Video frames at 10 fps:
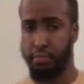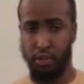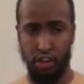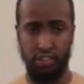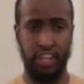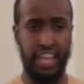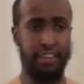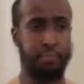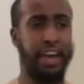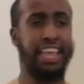because she
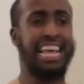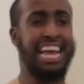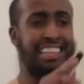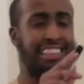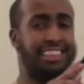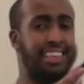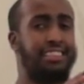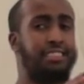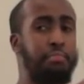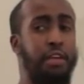gave birth at
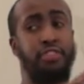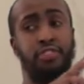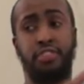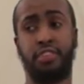6 months.